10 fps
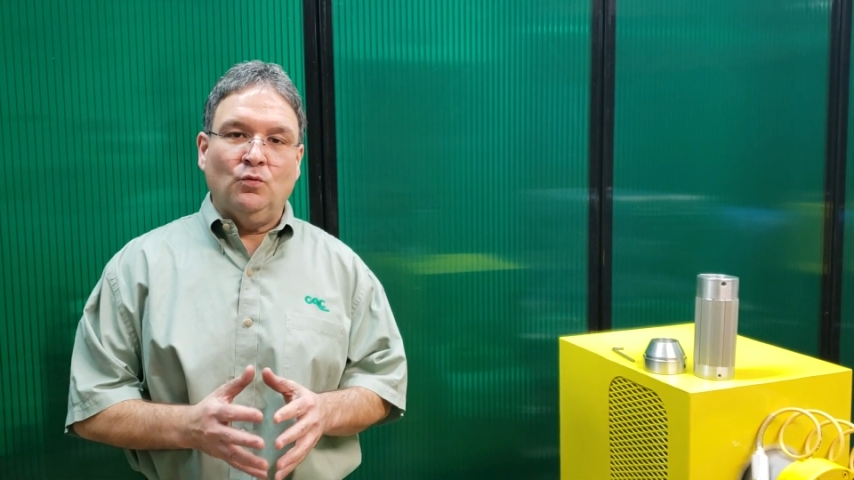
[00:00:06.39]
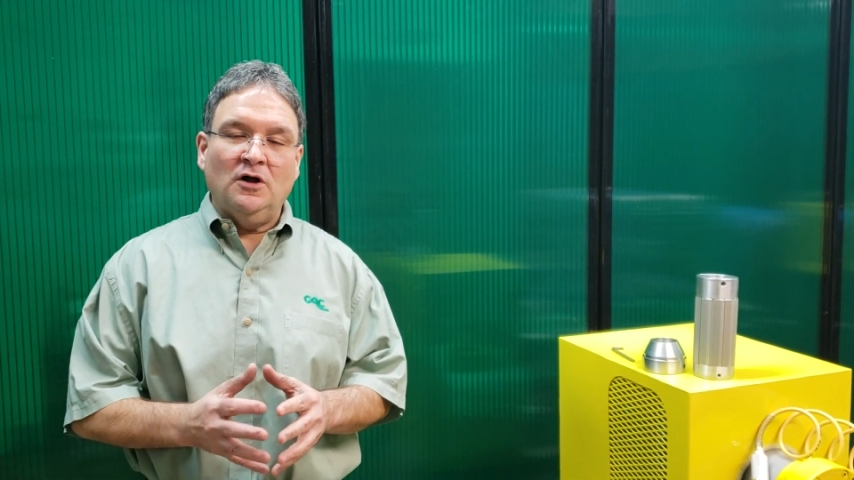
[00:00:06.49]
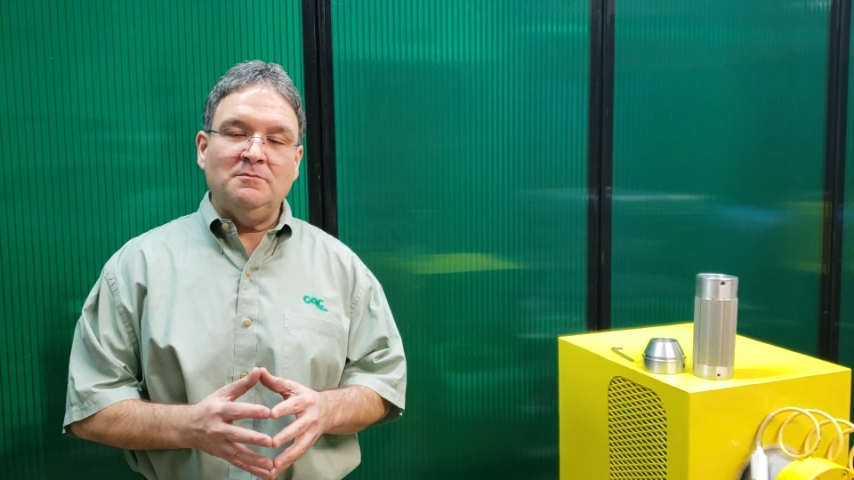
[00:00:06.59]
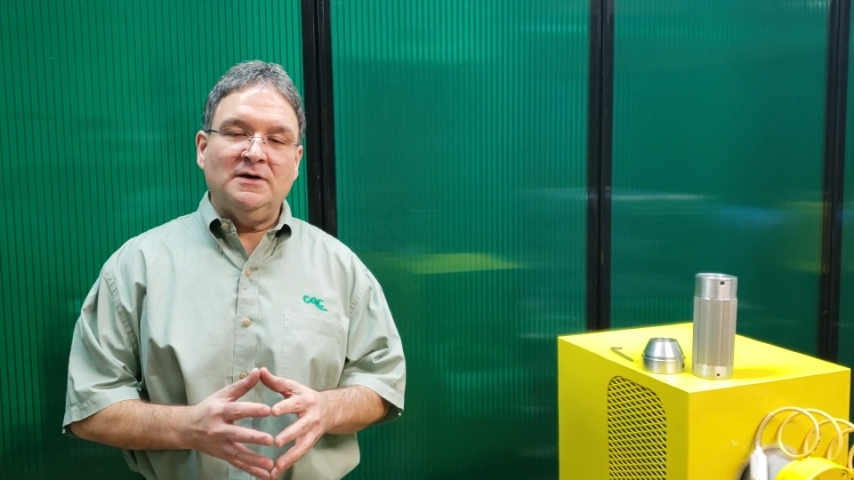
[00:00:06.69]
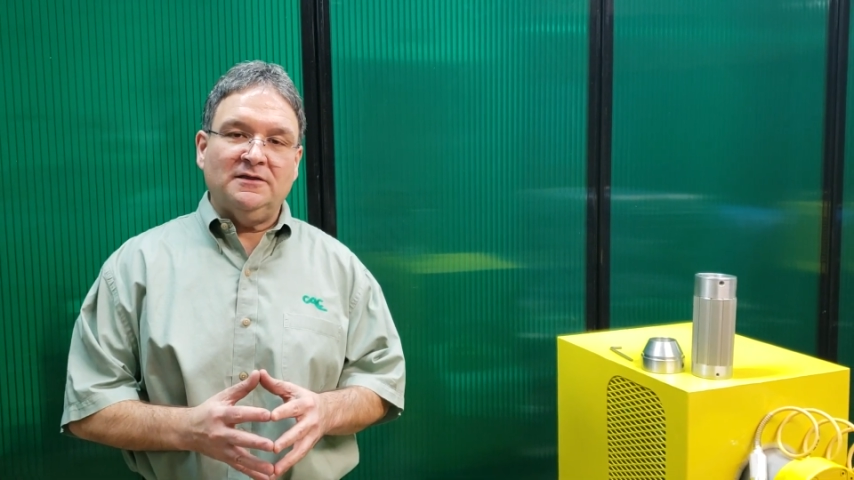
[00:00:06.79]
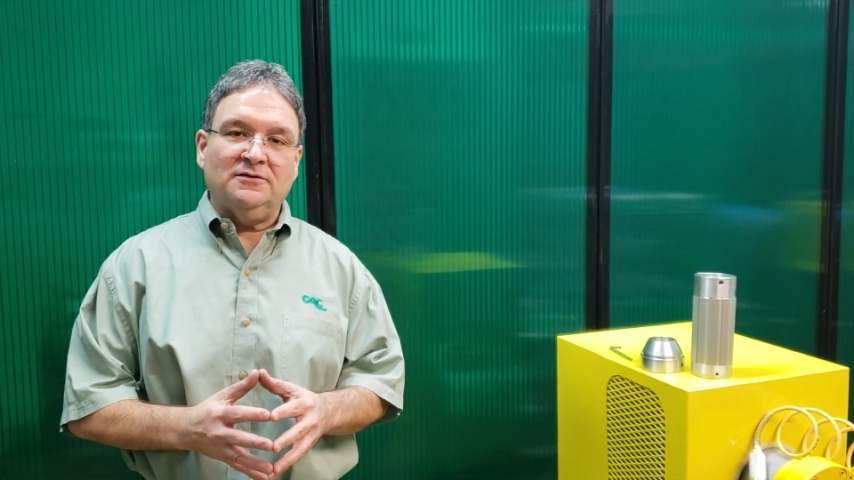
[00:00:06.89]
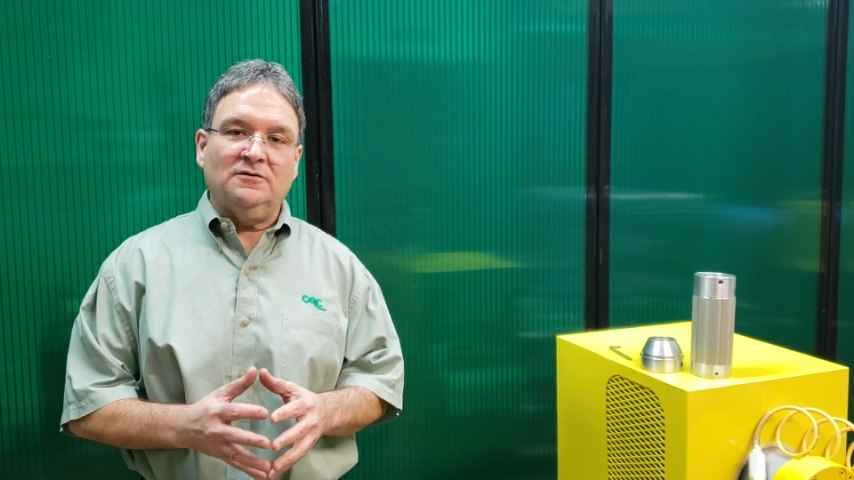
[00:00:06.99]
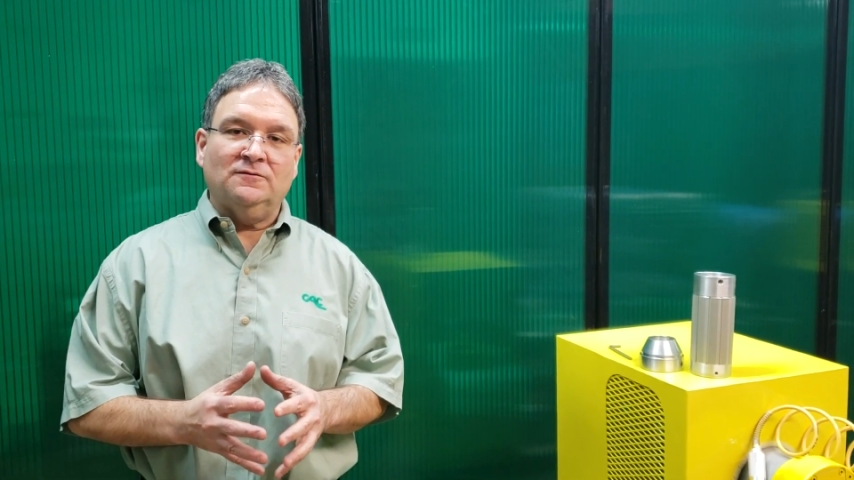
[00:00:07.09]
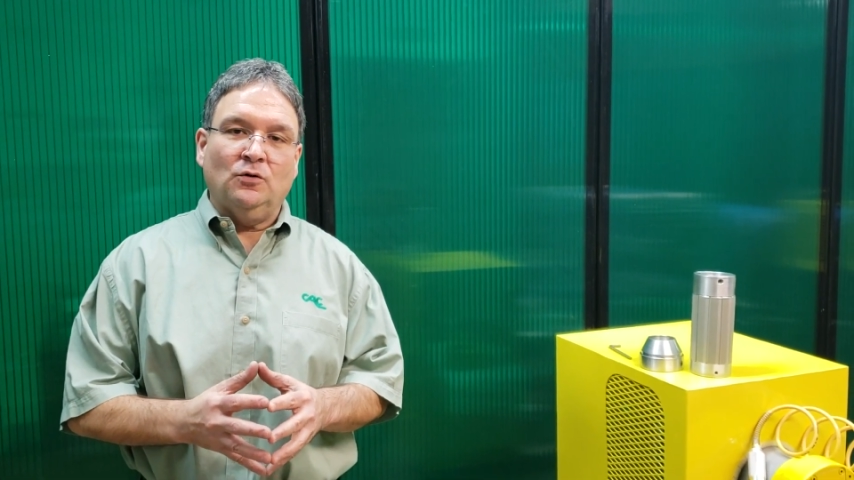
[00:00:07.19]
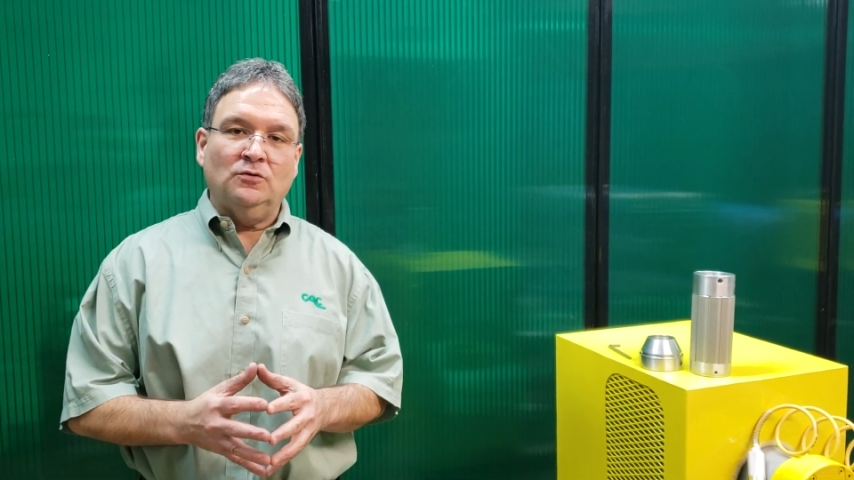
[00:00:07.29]
one method
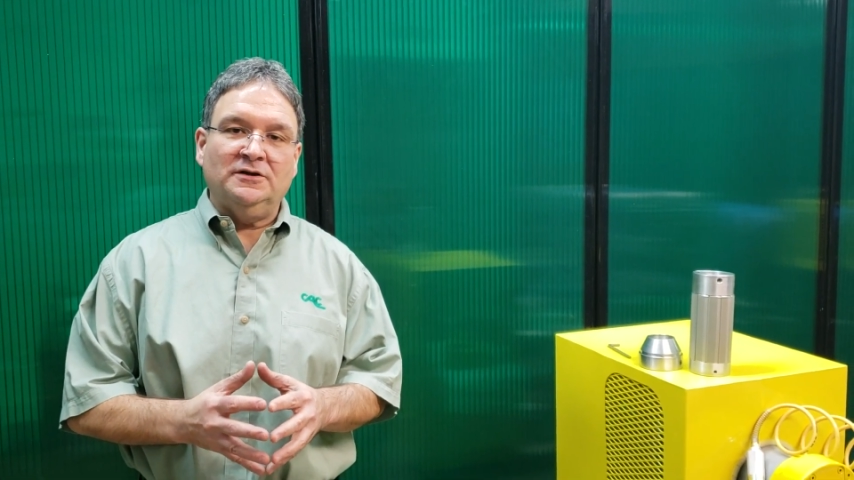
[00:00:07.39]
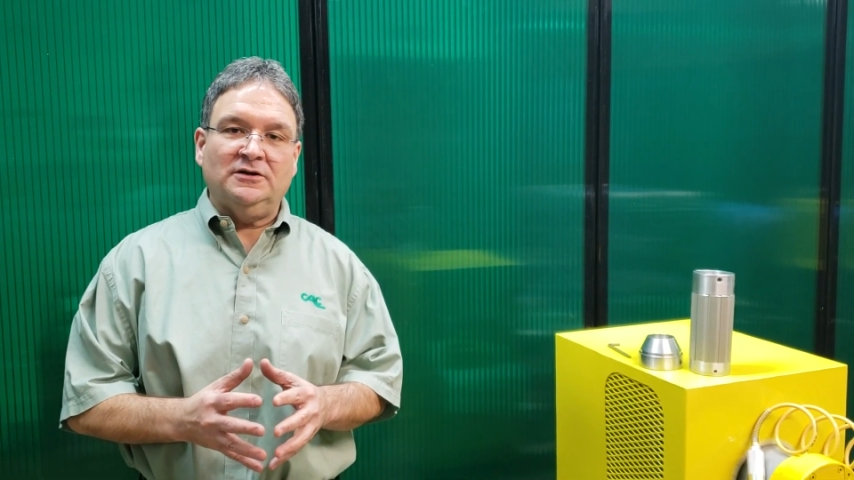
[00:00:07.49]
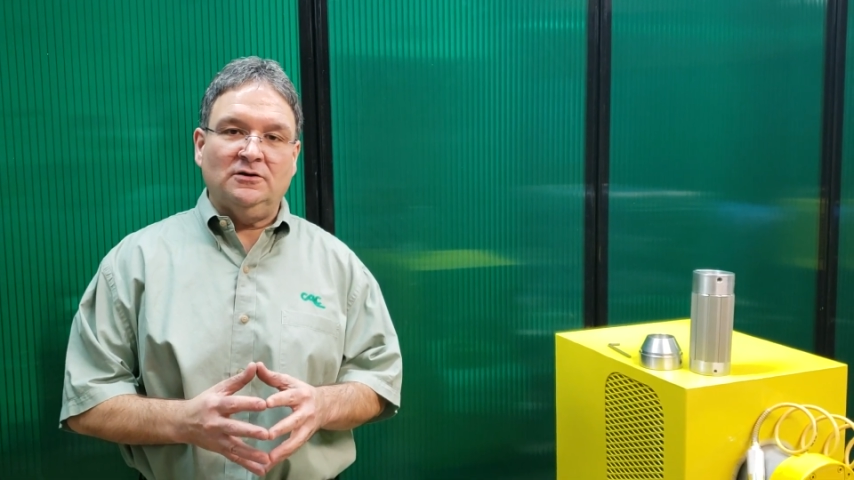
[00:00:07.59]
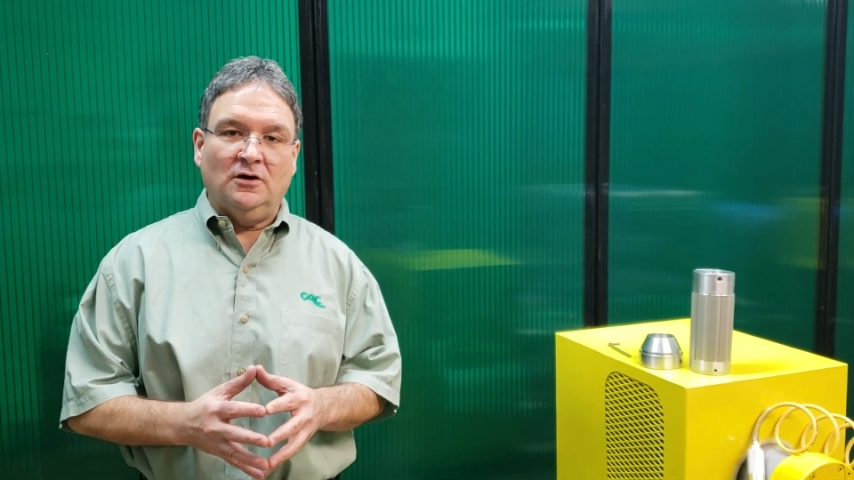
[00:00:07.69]
of holding an